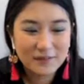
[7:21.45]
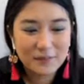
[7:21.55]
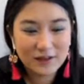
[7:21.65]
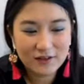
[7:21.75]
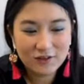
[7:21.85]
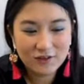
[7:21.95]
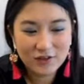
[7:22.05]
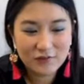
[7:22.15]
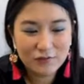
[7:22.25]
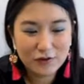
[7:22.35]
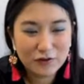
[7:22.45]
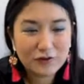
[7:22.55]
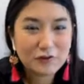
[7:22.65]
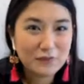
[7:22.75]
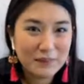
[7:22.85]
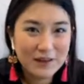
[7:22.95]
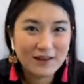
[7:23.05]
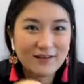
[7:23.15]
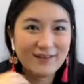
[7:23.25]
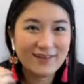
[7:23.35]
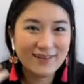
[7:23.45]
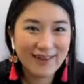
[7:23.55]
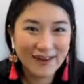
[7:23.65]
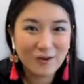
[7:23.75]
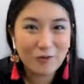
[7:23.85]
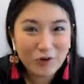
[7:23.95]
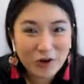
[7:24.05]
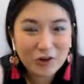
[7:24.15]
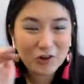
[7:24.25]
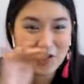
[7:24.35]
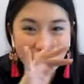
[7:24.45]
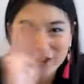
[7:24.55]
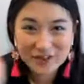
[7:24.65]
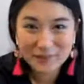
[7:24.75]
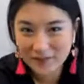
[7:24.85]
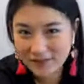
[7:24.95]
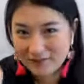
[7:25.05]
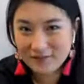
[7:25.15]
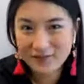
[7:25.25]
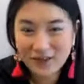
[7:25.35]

But if you're going to make like a wall ornament,